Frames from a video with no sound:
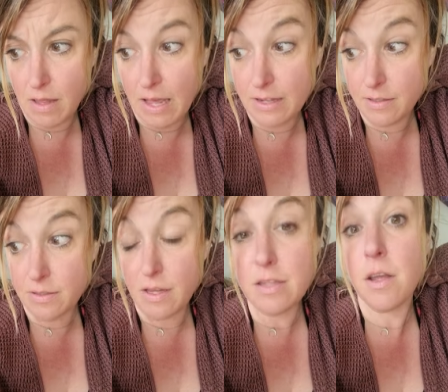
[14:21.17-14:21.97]

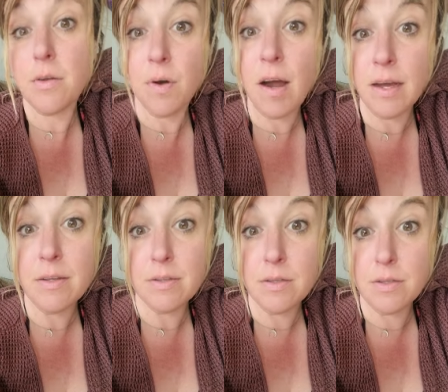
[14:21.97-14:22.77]
It's on the
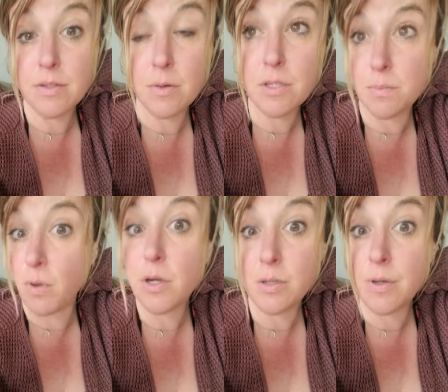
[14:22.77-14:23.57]
rise. So a
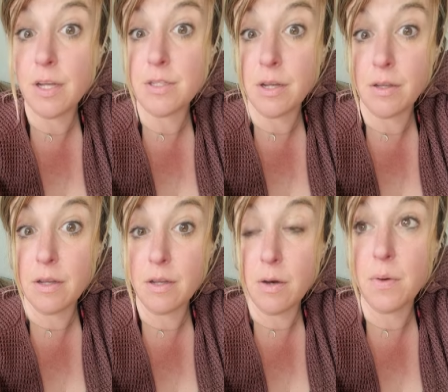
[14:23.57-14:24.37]
smaller donation
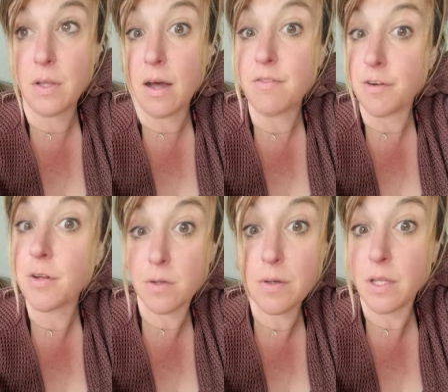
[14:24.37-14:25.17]
can go a lot
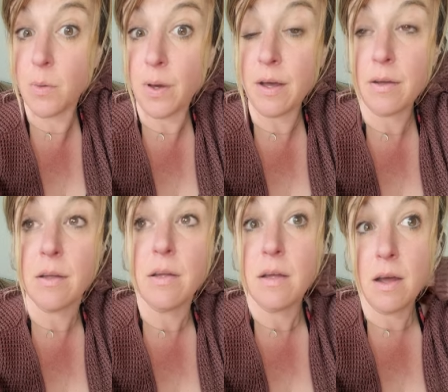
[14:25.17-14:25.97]
further really quick.
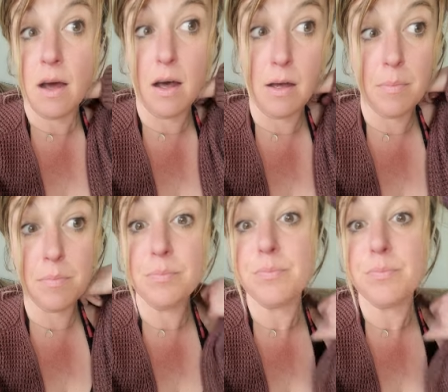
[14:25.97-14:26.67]
What